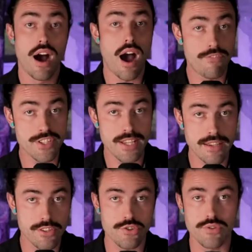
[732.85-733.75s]

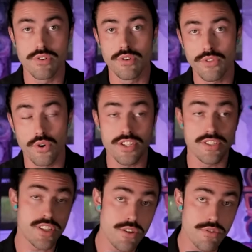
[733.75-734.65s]
obfuscate the truth or to
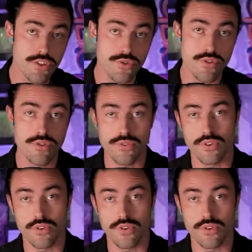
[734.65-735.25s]
skew the truth